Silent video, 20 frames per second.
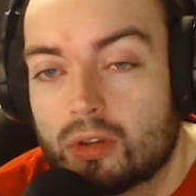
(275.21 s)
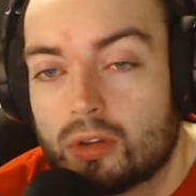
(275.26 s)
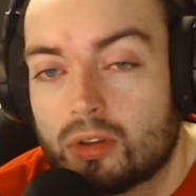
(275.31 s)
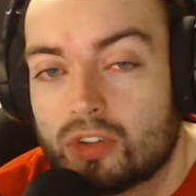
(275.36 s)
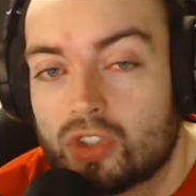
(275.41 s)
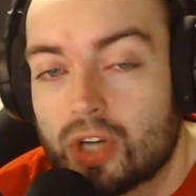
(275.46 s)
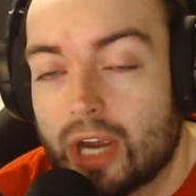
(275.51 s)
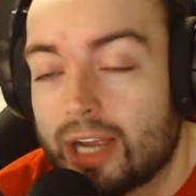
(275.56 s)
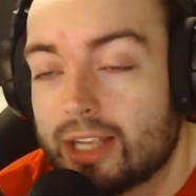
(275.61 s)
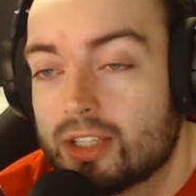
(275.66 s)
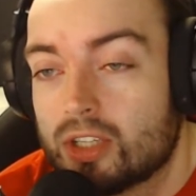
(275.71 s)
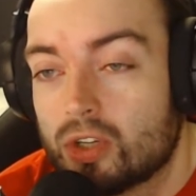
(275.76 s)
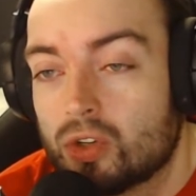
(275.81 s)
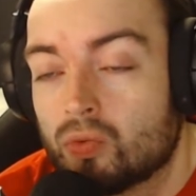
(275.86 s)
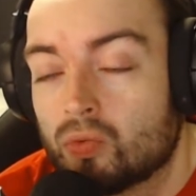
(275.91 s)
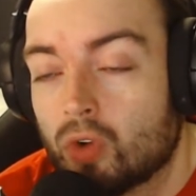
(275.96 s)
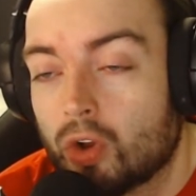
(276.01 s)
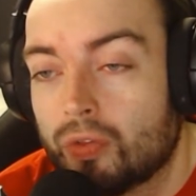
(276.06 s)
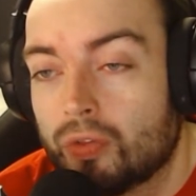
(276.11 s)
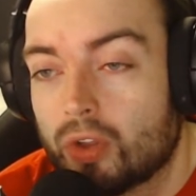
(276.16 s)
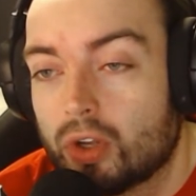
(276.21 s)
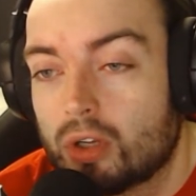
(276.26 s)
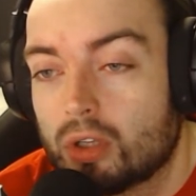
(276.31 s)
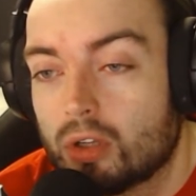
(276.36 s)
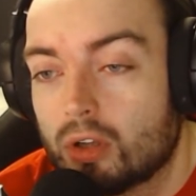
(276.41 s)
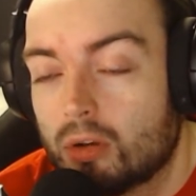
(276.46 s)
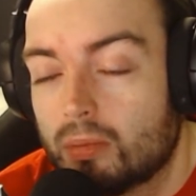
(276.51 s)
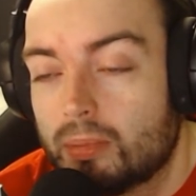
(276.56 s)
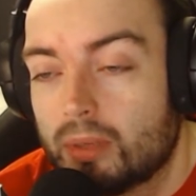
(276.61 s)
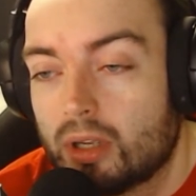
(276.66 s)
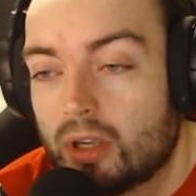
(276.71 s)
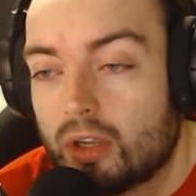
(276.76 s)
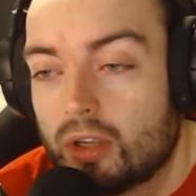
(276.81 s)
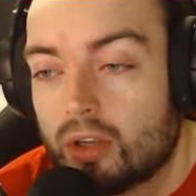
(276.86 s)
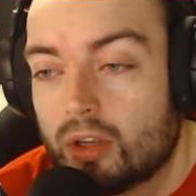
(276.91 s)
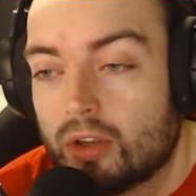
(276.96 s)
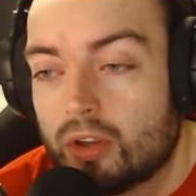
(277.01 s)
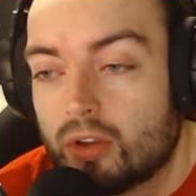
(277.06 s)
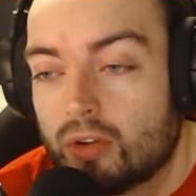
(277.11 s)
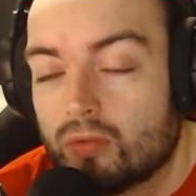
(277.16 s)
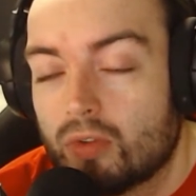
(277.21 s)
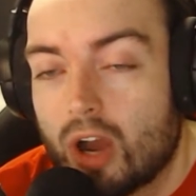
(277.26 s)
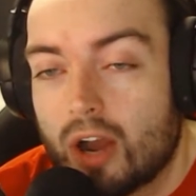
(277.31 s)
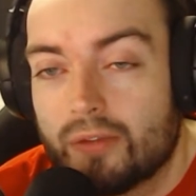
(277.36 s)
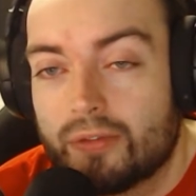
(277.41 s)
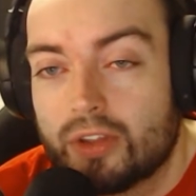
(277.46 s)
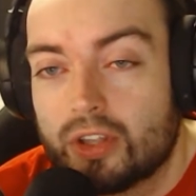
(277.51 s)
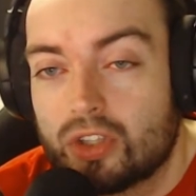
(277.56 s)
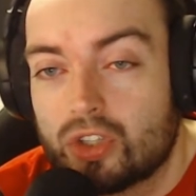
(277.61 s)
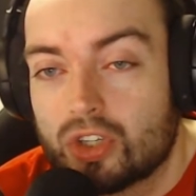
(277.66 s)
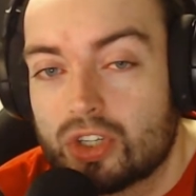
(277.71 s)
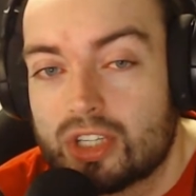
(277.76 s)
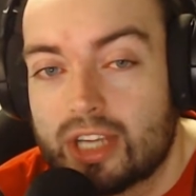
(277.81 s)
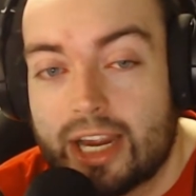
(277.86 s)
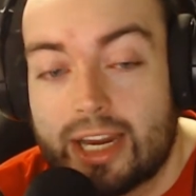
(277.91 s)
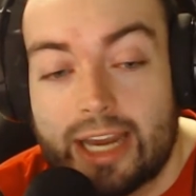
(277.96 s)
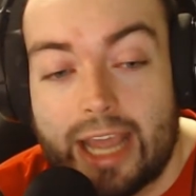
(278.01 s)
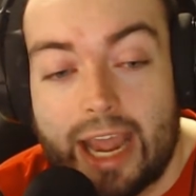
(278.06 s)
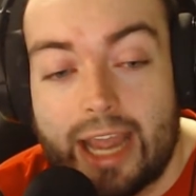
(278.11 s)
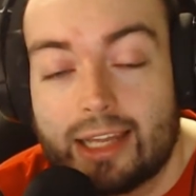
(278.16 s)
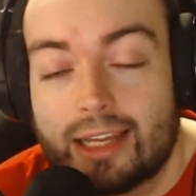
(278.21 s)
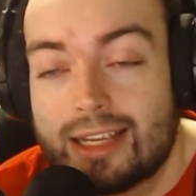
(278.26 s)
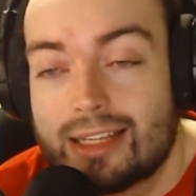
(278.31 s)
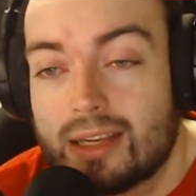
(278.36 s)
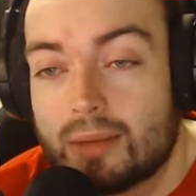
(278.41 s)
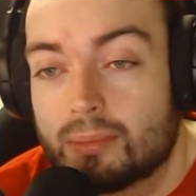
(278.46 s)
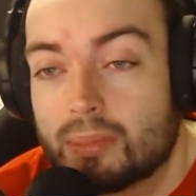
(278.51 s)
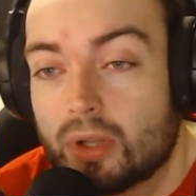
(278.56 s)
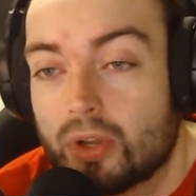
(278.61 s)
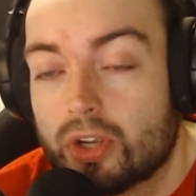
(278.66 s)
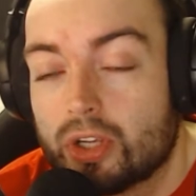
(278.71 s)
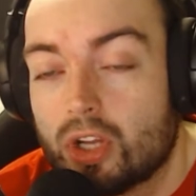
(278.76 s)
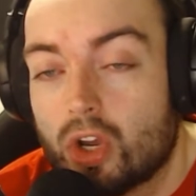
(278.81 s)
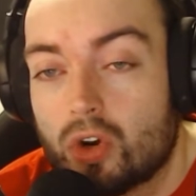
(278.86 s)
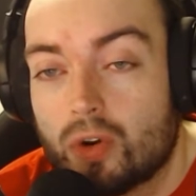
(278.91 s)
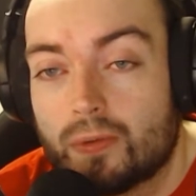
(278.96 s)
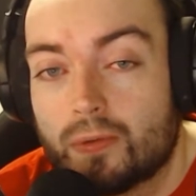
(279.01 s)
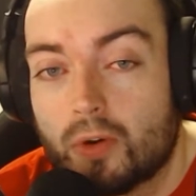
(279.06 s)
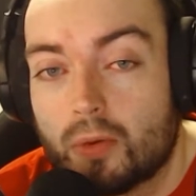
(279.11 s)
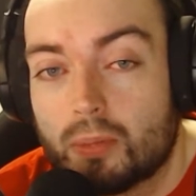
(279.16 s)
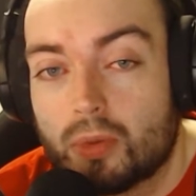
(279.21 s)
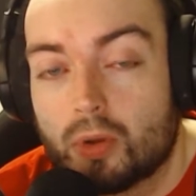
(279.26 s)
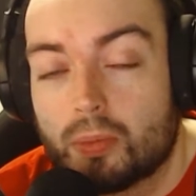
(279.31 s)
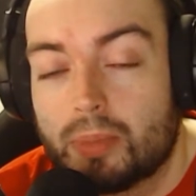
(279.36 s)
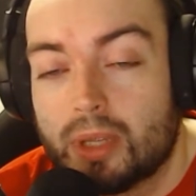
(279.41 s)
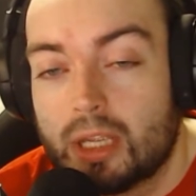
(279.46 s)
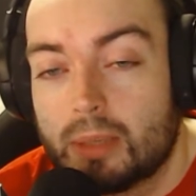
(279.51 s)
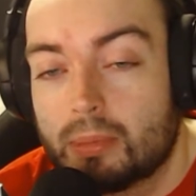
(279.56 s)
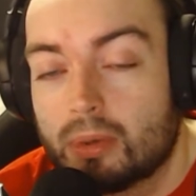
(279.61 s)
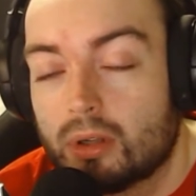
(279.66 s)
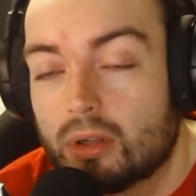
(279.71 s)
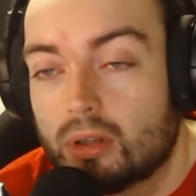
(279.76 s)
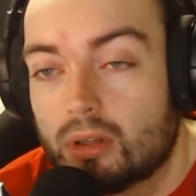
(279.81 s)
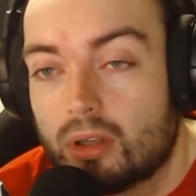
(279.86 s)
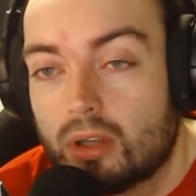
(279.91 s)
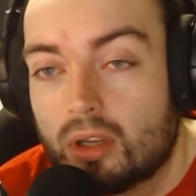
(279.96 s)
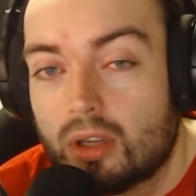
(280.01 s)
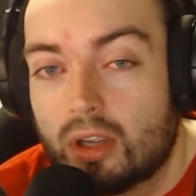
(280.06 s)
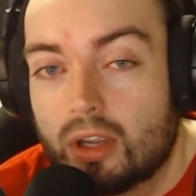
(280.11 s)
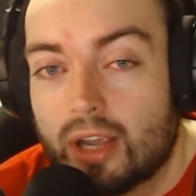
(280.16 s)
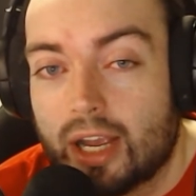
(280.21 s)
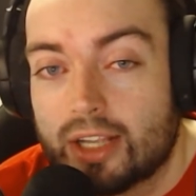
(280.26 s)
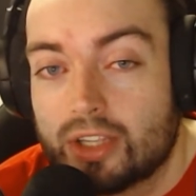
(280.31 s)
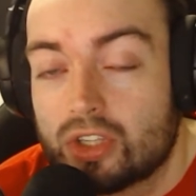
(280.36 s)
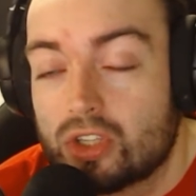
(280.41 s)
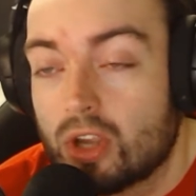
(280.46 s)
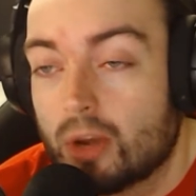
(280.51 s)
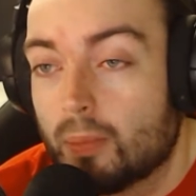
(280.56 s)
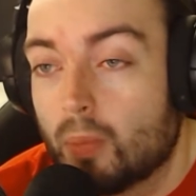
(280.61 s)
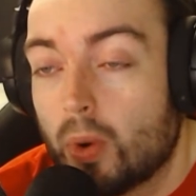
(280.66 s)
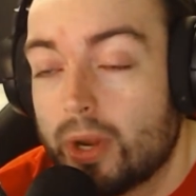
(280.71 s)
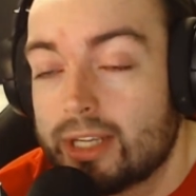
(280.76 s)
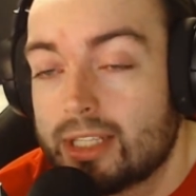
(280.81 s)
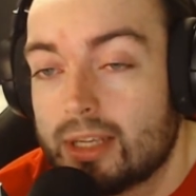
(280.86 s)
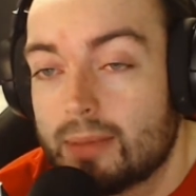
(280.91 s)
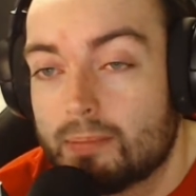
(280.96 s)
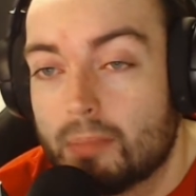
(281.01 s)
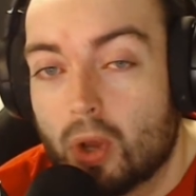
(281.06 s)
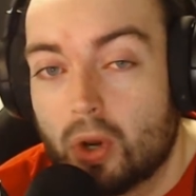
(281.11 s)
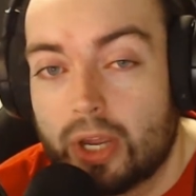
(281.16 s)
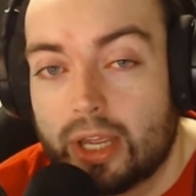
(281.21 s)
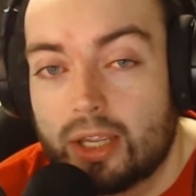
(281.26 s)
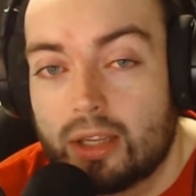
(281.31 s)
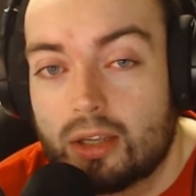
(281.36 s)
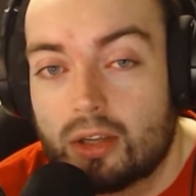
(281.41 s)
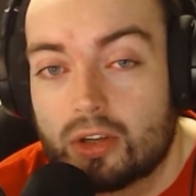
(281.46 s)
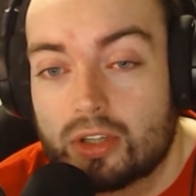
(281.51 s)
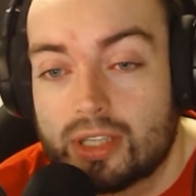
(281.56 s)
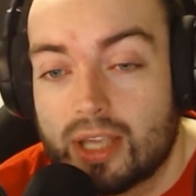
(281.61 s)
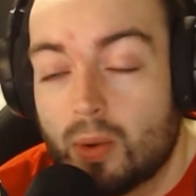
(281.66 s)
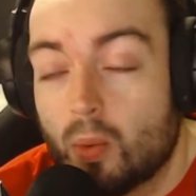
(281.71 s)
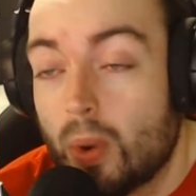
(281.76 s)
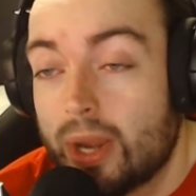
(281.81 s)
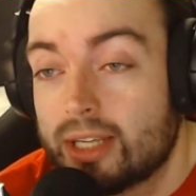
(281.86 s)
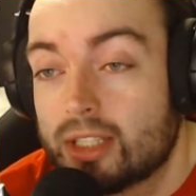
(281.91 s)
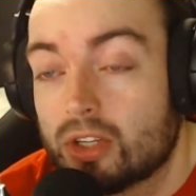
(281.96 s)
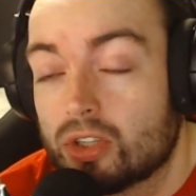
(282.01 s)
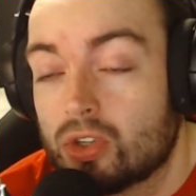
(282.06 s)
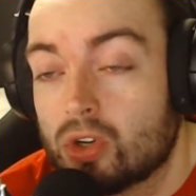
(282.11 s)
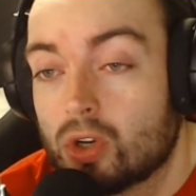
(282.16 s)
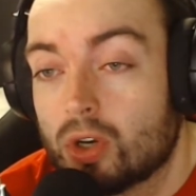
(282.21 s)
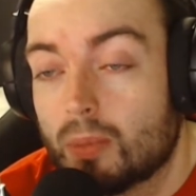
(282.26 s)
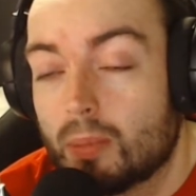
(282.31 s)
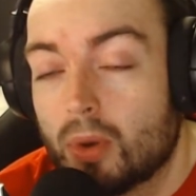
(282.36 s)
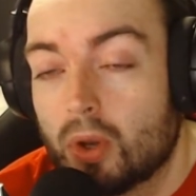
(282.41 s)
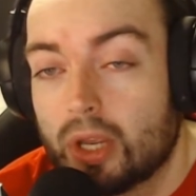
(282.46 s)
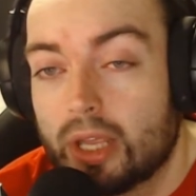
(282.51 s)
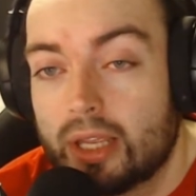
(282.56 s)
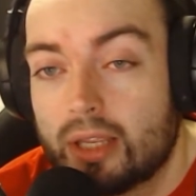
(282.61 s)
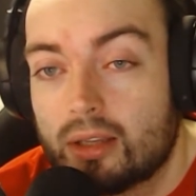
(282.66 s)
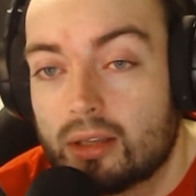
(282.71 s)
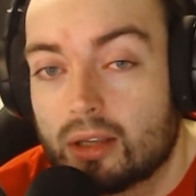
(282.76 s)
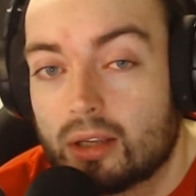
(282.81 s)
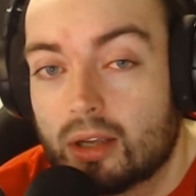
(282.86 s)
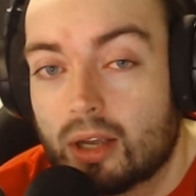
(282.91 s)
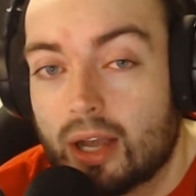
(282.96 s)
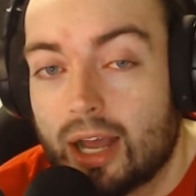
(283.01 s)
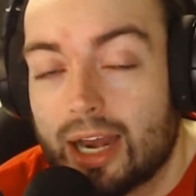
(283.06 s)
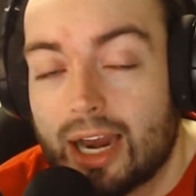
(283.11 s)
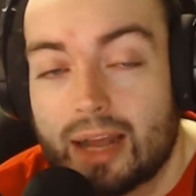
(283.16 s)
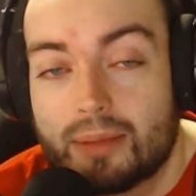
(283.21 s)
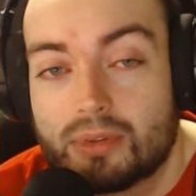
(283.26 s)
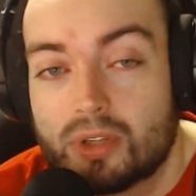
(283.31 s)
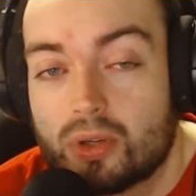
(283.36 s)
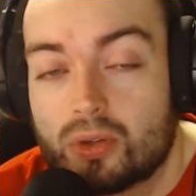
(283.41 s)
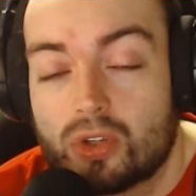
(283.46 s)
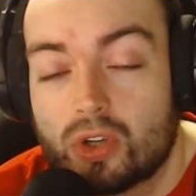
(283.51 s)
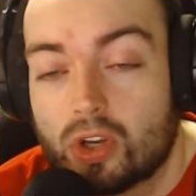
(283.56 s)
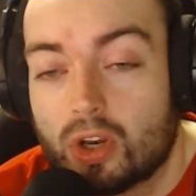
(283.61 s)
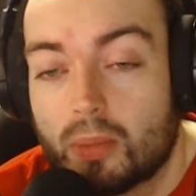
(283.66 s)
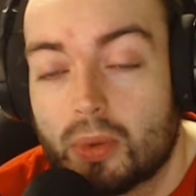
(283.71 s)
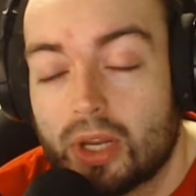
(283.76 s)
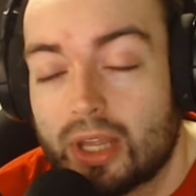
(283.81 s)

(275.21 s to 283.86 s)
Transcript: try to run the club rather than just saying, hey, let's employ a load of football people and stop wasting money, because they waste a ton of money, absolute ton of money.